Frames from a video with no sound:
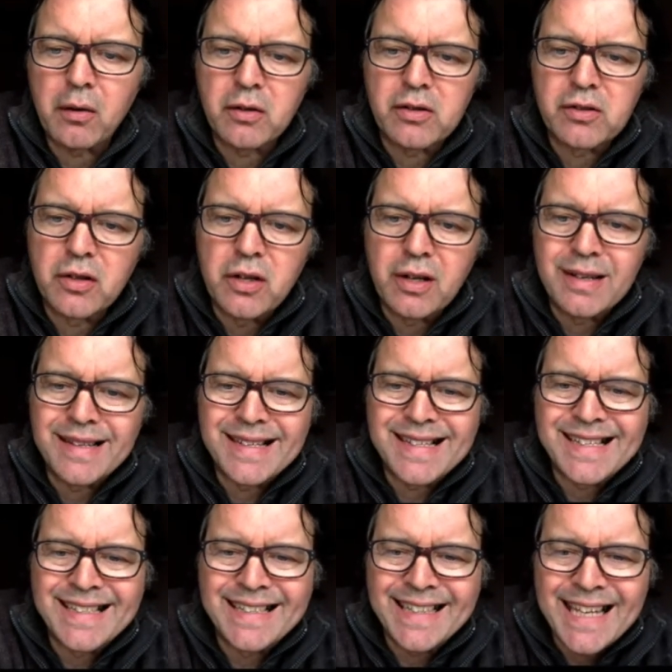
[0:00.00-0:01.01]
so you can
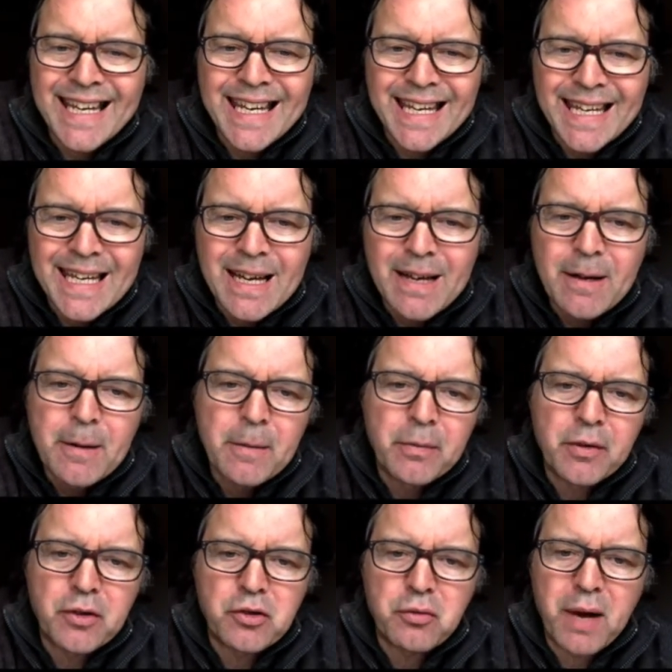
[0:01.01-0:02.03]
see
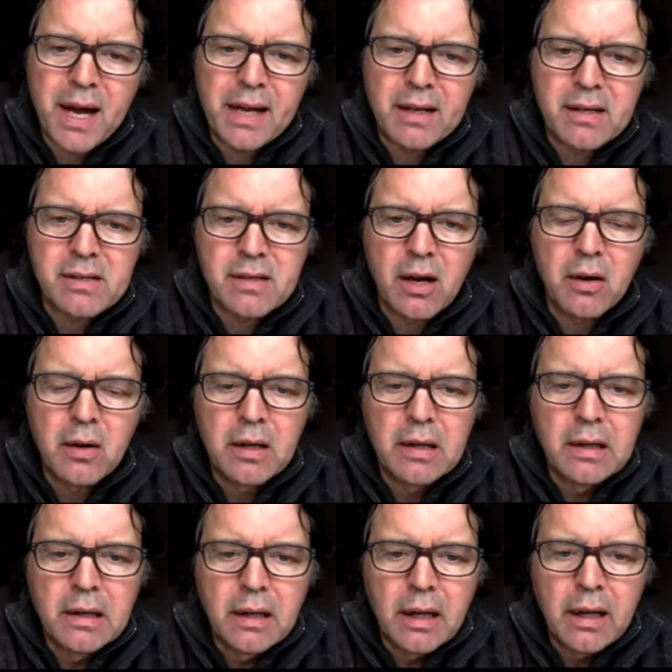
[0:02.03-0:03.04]
the trend. So
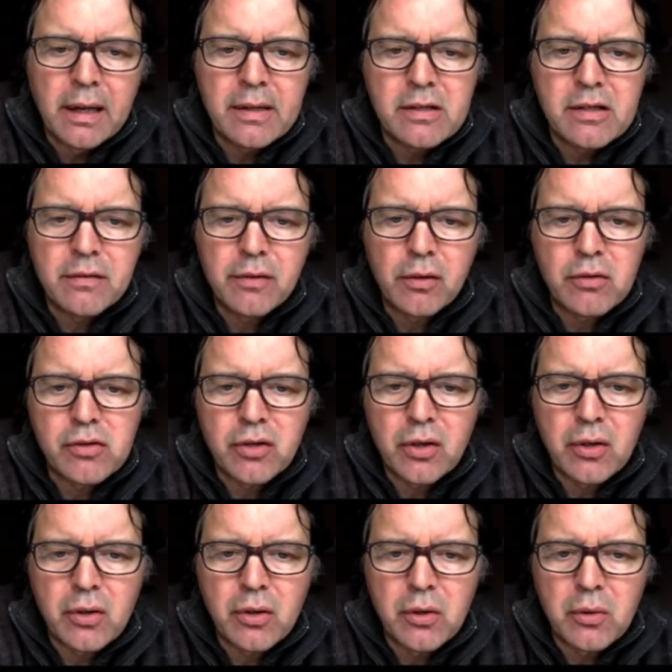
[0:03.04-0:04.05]
interval
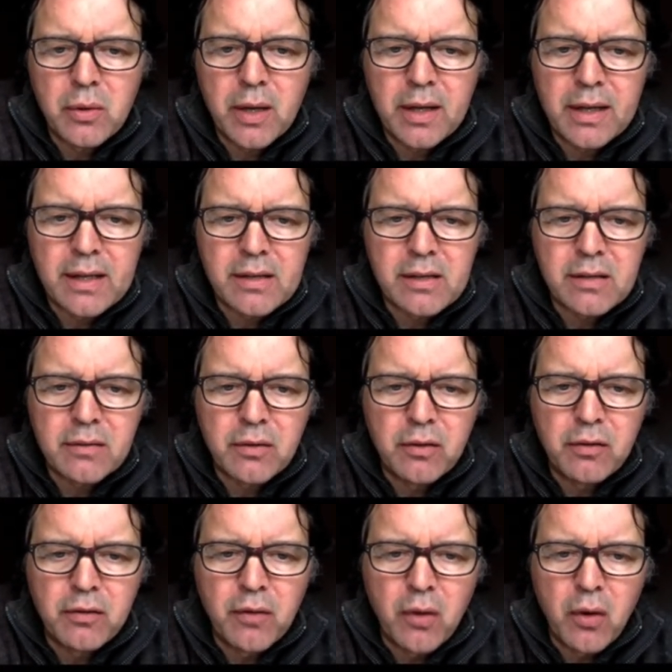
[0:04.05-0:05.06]
2 and interval
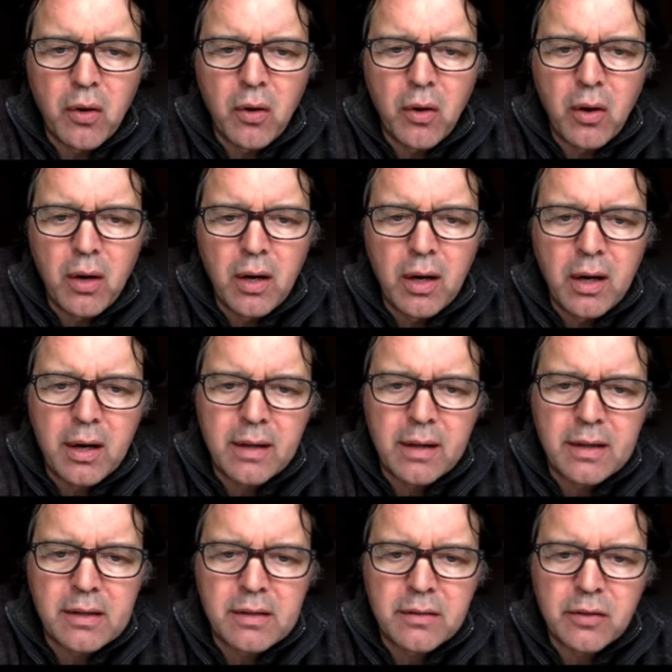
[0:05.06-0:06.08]
4 and
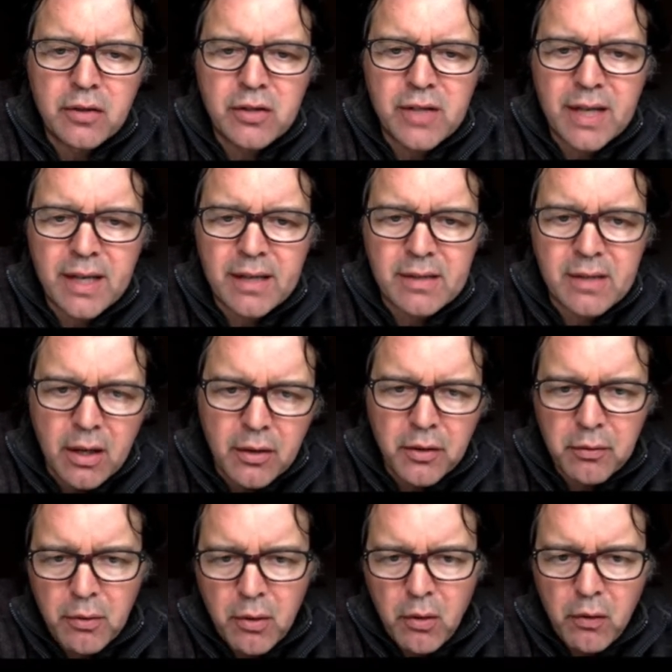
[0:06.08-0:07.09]
interval 6,
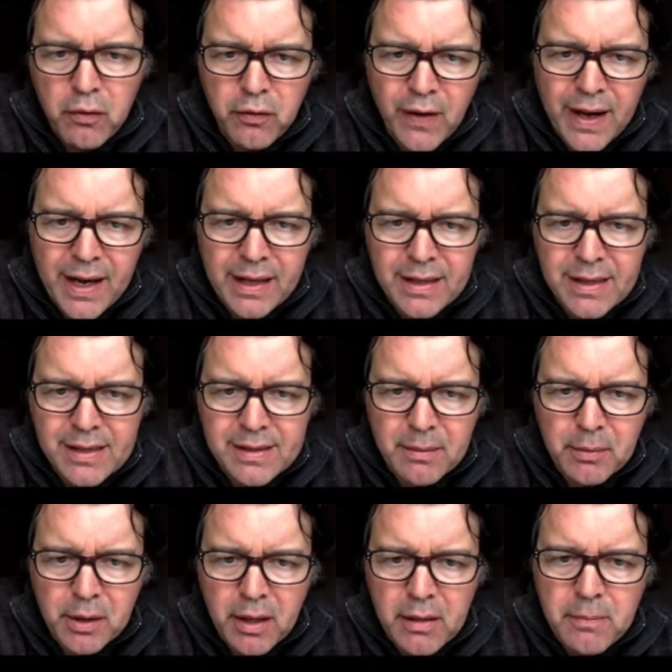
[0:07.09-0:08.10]
they're all fairly
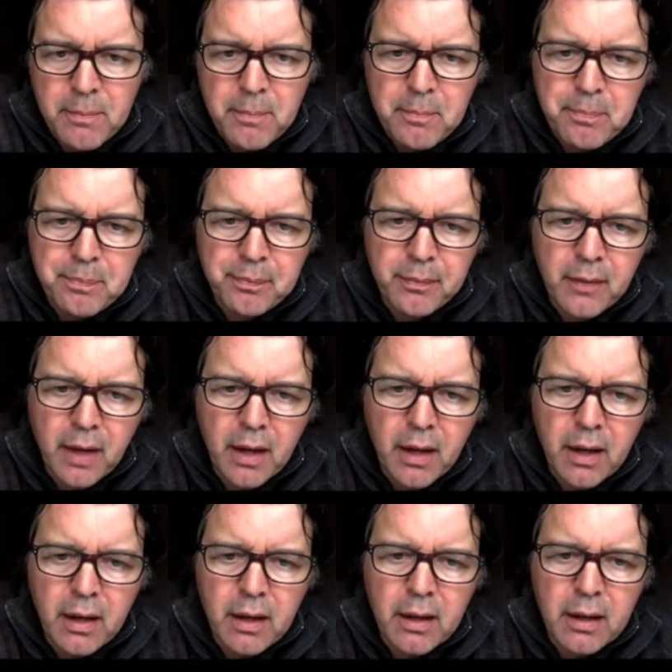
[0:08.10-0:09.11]
similar,
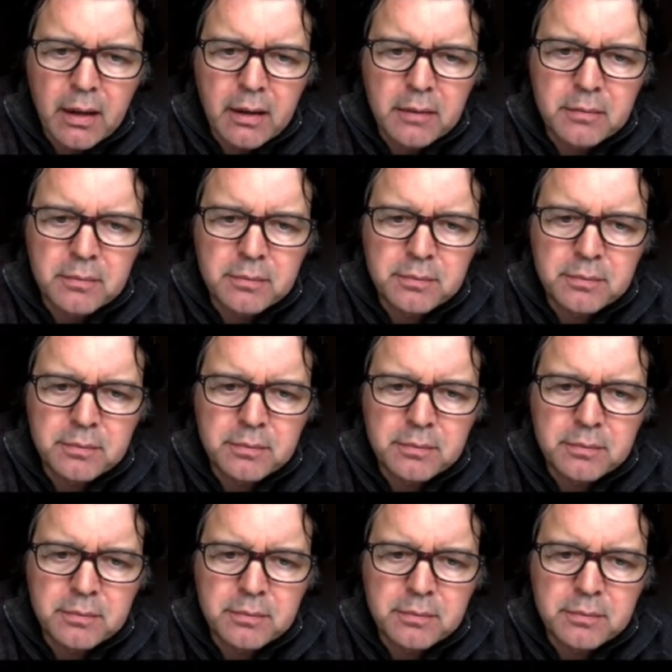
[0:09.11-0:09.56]
but